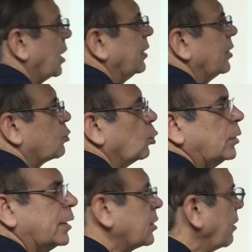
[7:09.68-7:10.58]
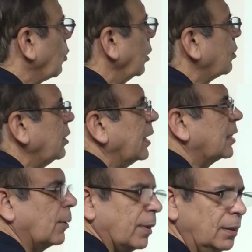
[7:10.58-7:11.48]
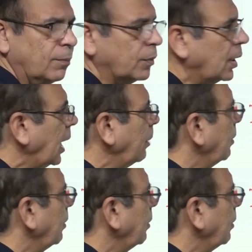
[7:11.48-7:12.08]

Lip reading: 10 digits, 2 digits have gone, 3 and 7. I